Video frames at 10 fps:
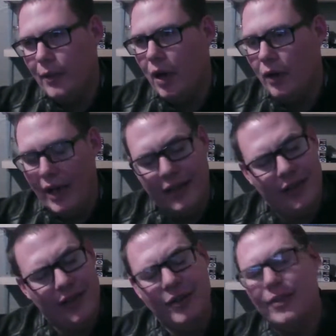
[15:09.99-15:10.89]
All right.
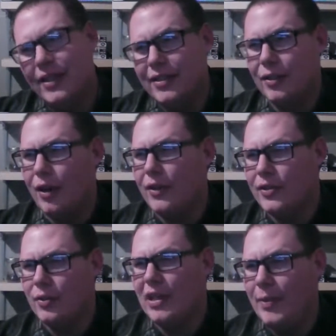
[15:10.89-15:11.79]
Good news is they're
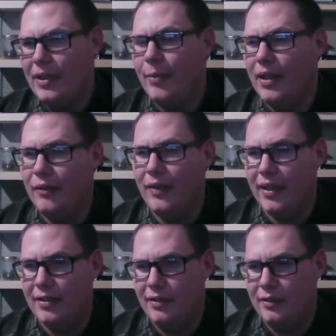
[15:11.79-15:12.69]
also reaping the
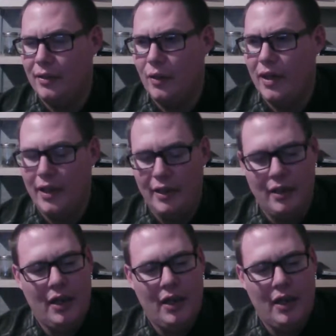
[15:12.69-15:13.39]
benefits. Okay.